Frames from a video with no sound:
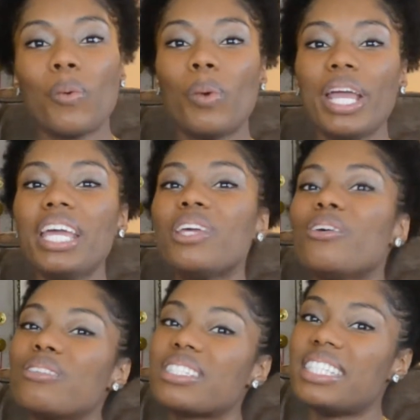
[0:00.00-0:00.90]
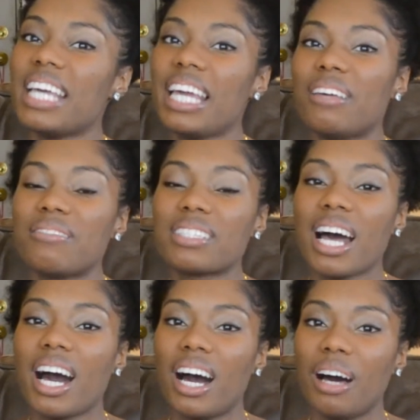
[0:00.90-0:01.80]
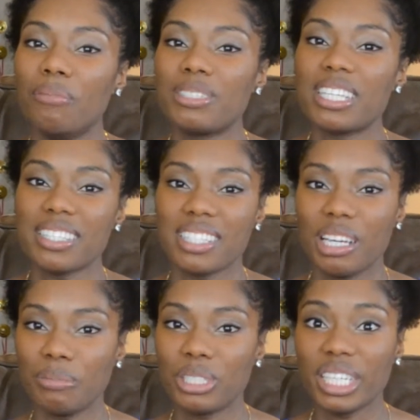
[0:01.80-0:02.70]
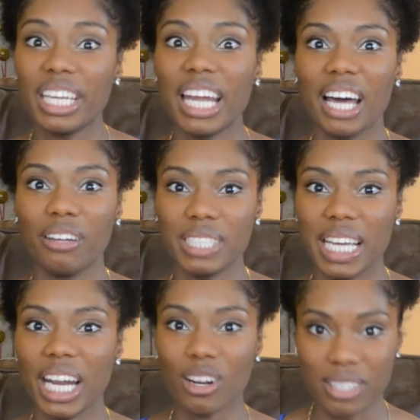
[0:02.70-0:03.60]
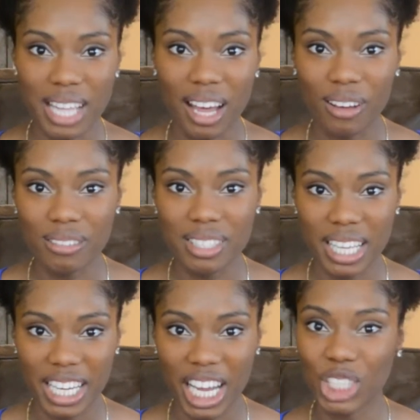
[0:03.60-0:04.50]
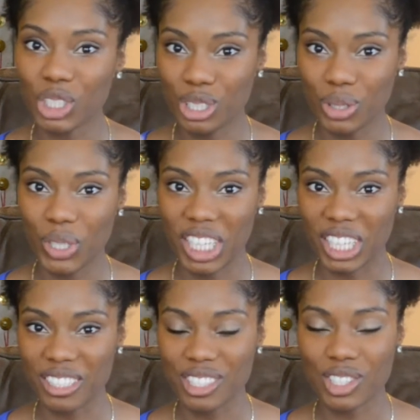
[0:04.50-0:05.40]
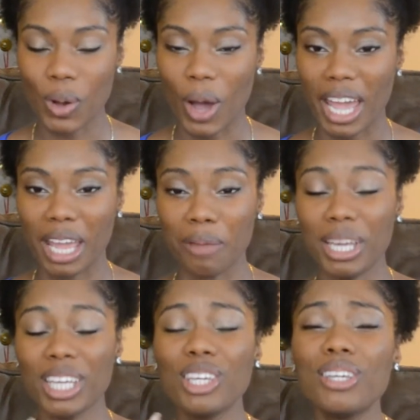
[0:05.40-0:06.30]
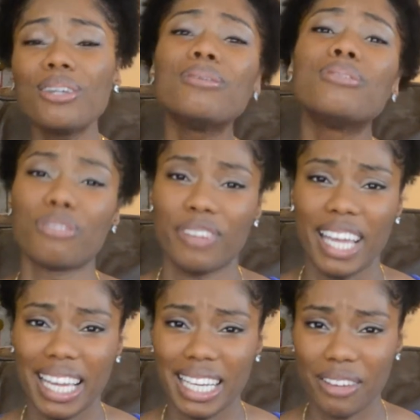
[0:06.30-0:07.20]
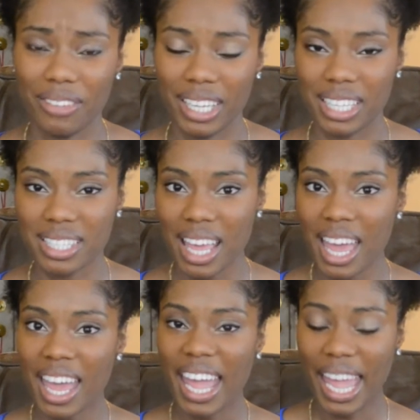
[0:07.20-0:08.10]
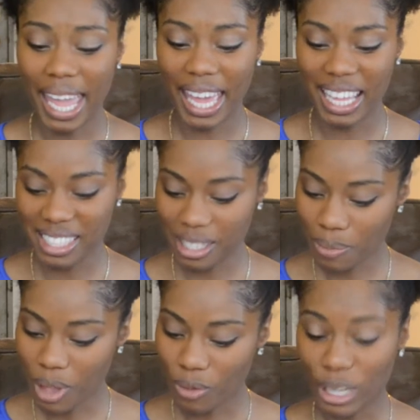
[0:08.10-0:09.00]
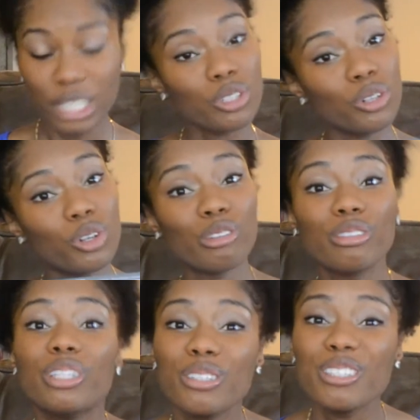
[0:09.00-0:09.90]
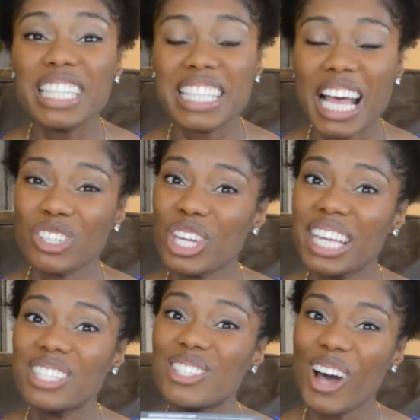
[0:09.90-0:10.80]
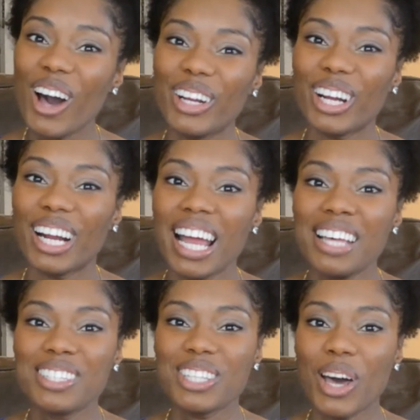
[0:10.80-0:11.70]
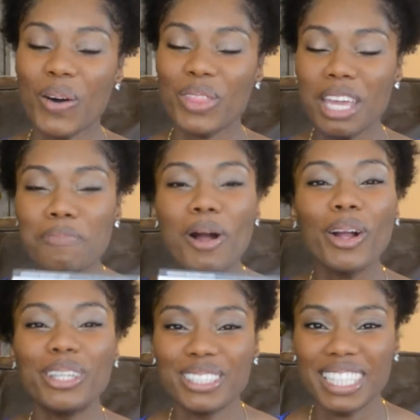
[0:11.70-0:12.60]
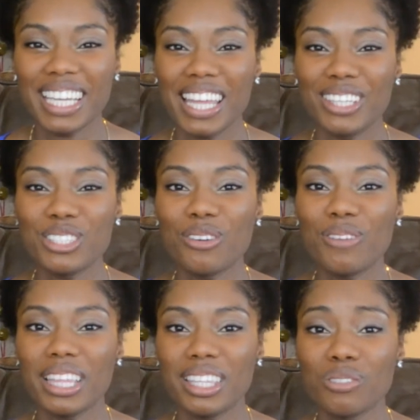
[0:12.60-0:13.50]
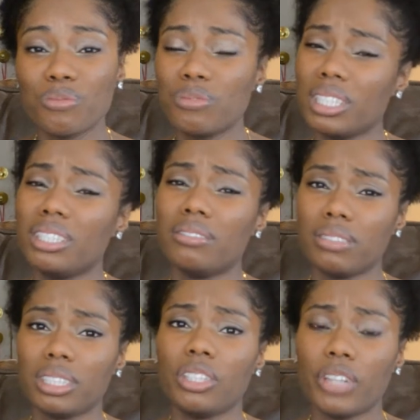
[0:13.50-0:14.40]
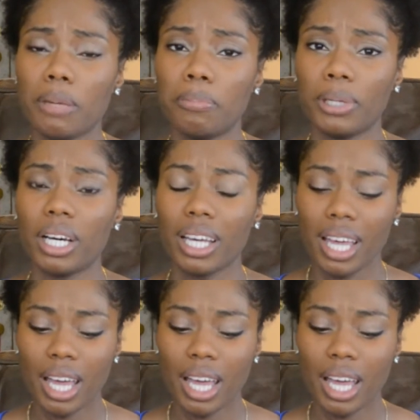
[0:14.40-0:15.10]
We use Dave's system to get out of debt ourselves in under 2 years, so I am a huge fan of his. And Rachel Cruze is actually his daughter, so they partnered together to write this really great book,